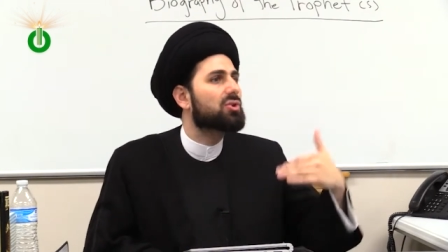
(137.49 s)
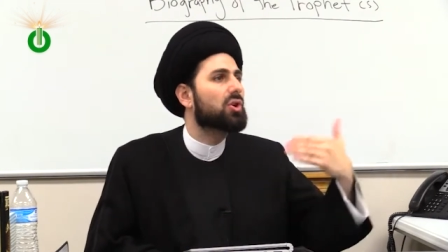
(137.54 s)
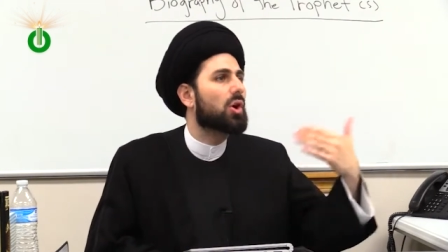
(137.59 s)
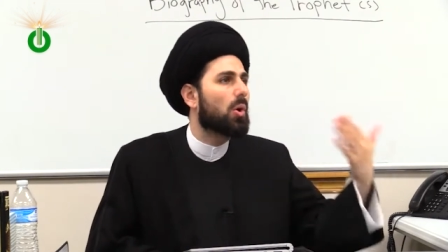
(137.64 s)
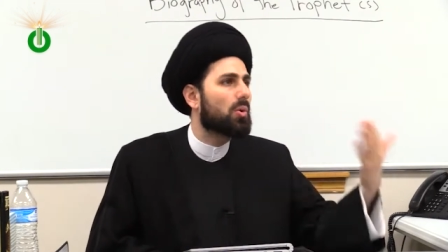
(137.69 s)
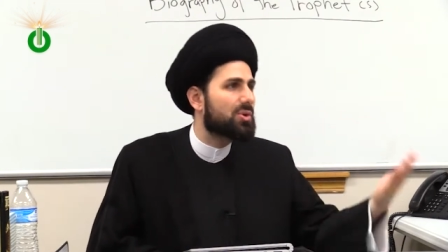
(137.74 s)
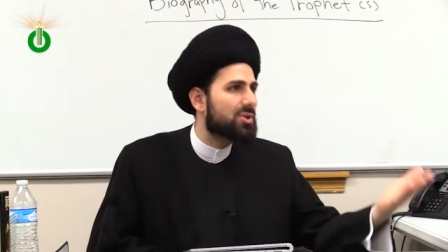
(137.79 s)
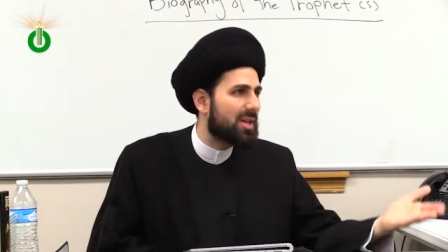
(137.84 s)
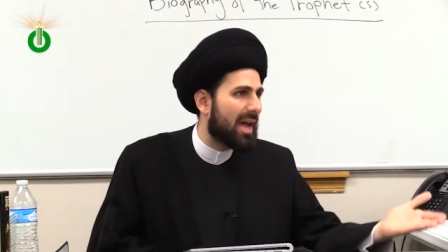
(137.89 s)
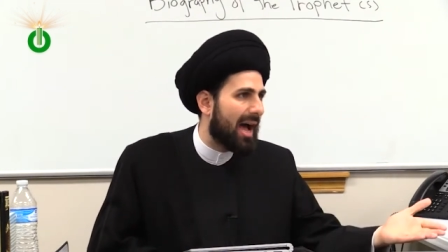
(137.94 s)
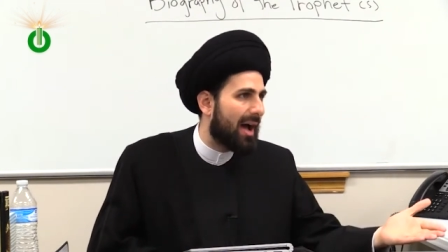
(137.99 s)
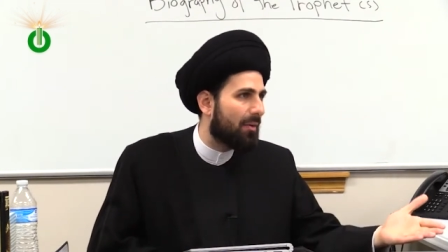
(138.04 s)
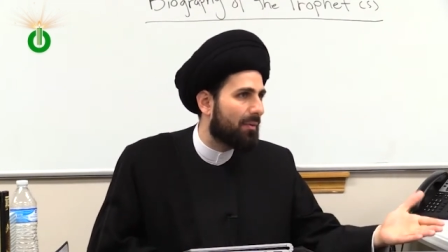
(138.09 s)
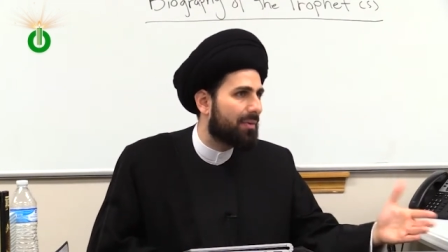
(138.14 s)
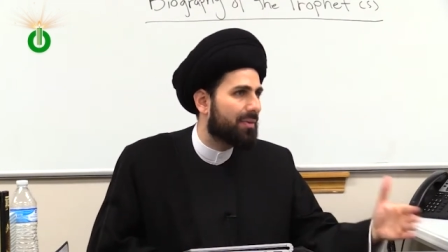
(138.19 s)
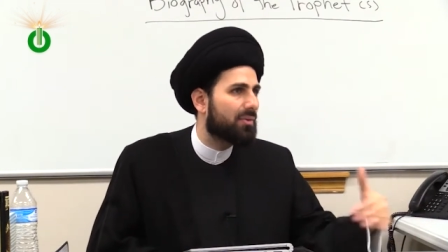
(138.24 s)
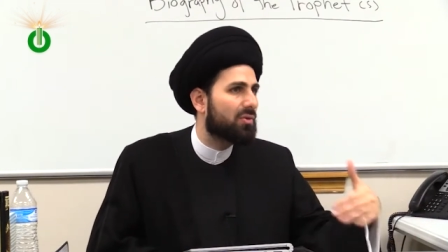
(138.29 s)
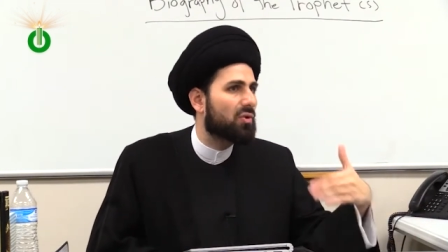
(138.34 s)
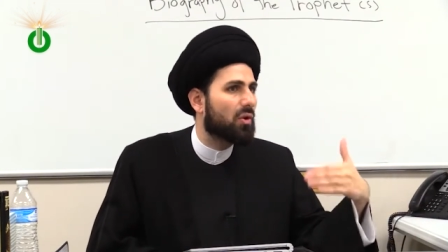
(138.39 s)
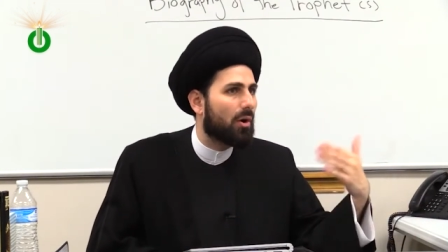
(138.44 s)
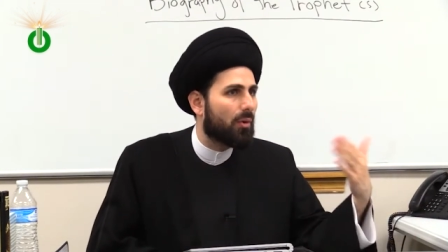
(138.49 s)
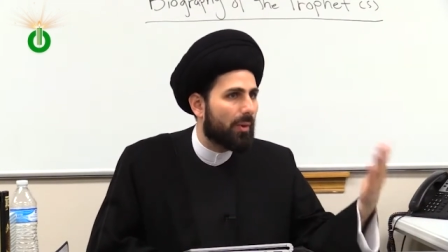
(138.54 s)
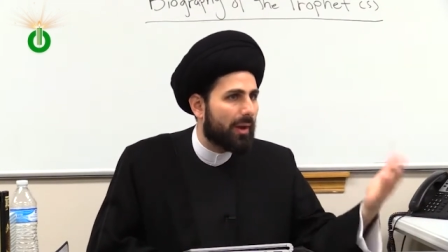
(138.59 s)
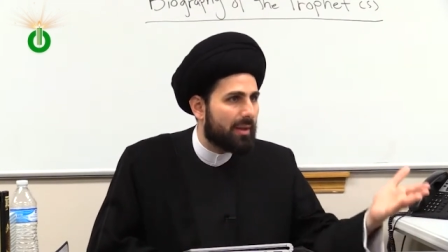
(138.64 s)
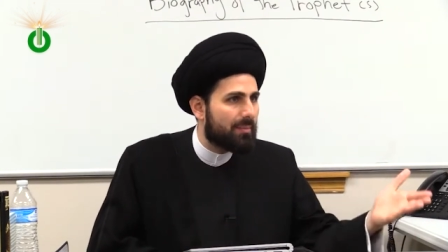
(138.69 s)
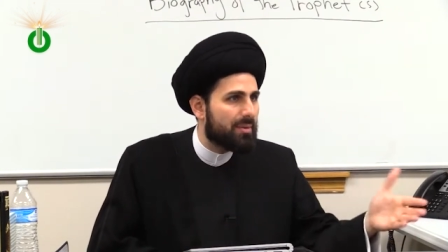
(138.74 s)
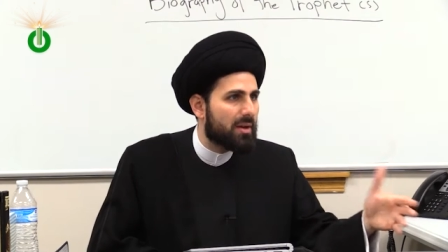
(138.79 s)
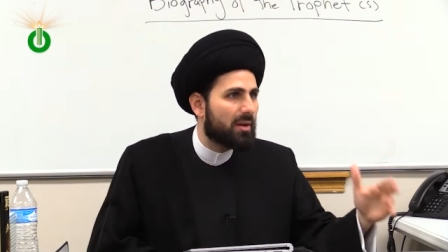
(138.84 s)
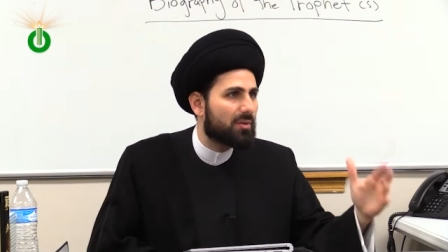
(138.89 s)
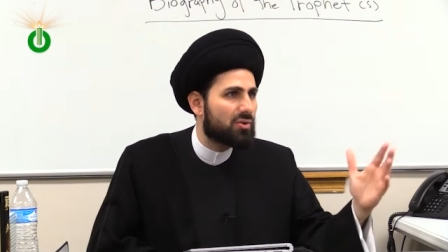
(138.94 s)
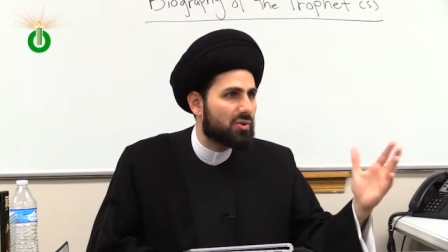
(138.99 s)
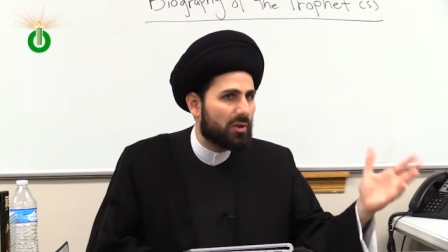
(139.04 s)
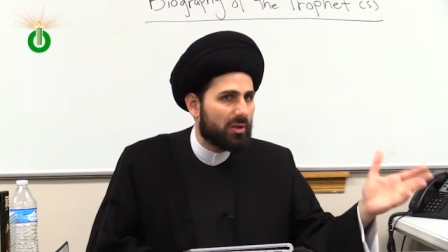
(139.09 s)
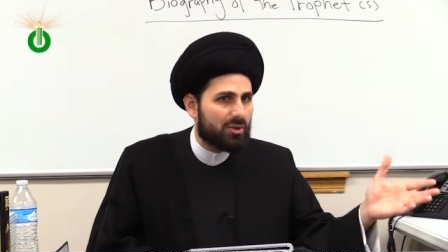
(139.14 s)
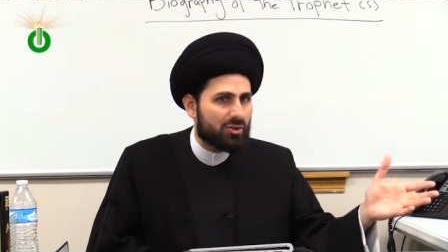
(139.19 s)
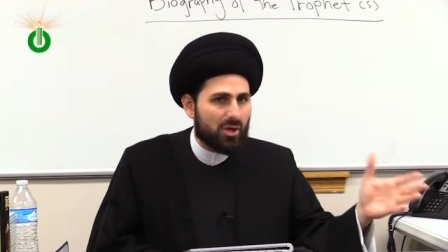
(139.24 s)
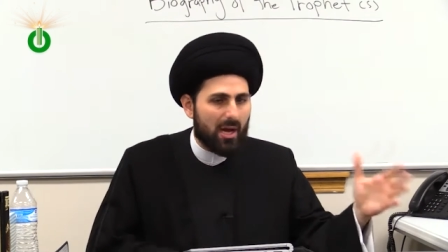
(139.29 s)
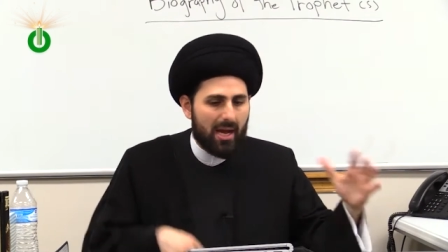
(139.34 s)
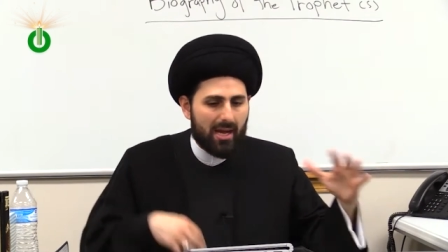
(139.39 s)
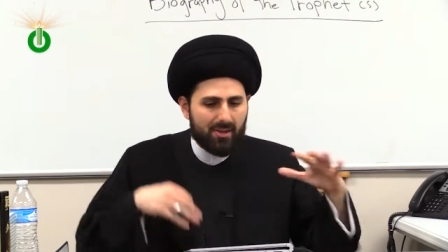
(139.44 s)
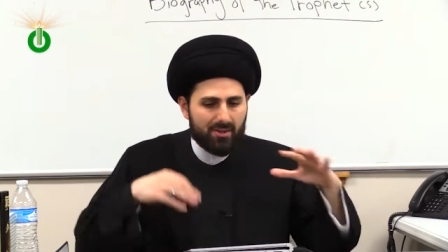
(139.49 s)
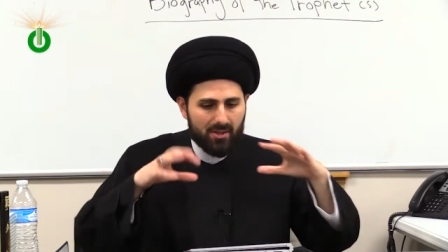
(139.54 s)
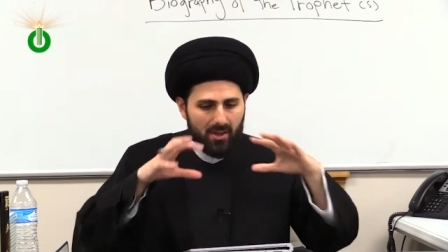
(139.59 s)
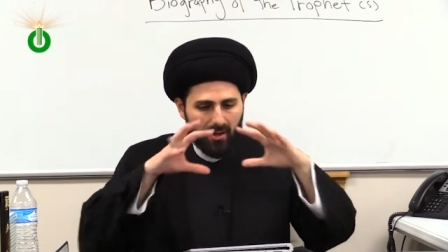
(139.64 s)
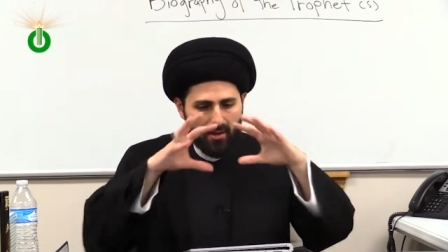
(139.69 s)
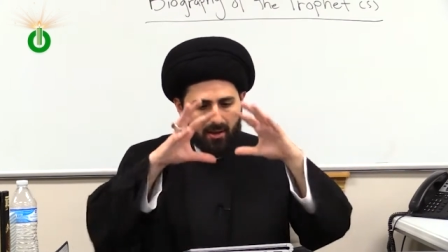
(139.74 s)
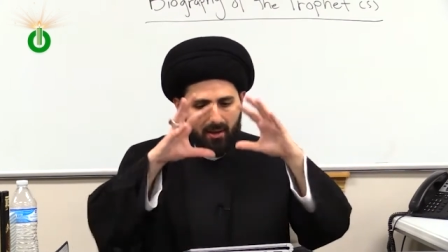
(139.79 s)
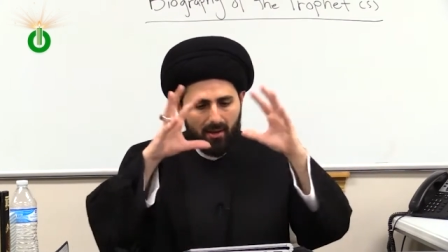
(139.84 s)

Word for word: to go south to Arabia, to Hijaz,